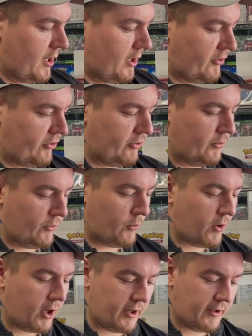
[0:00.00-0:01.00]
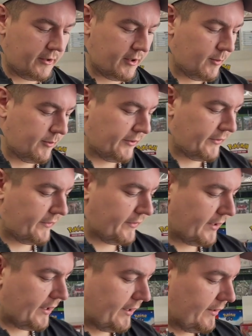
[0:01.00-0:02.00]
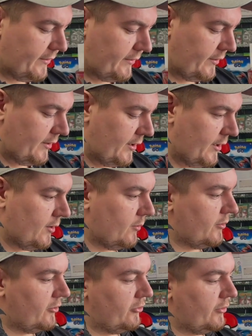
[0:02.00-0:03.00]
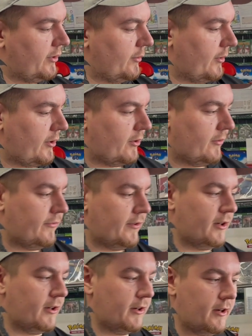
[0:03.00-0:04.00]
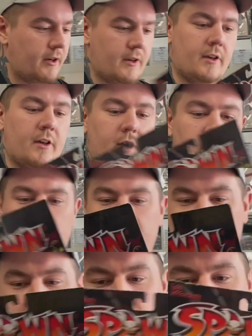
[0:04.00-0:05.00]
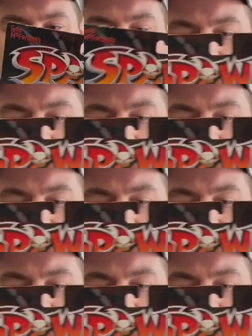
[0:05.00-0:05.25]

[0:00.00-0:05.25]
Shoots water, doubles in size when joined with other figure. I could just imagine the